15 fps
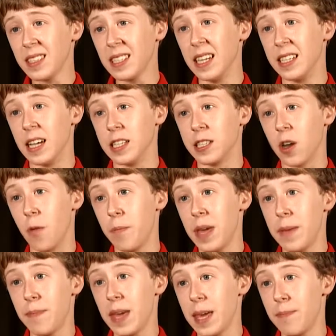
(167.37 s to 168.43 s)
it doesn't go
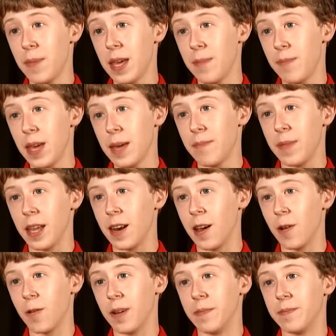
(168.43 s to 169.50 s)
beep, beep, beep, beep, you
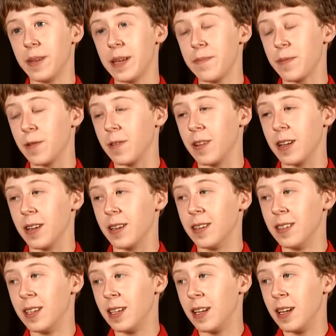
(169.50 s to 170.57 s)
know, and people,
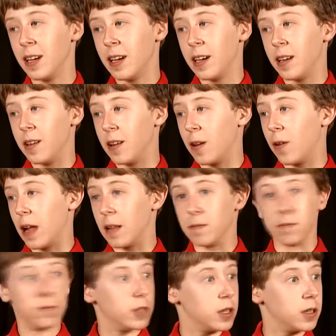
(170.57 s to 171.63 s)
you know, like
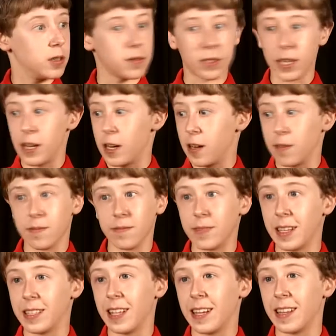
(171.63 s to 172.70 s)
look, stare,
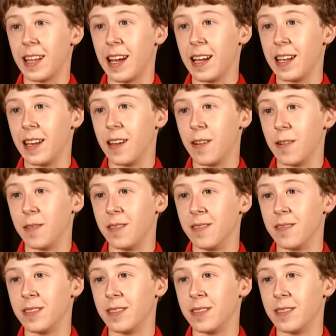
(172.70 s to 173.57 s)
things like that, you know.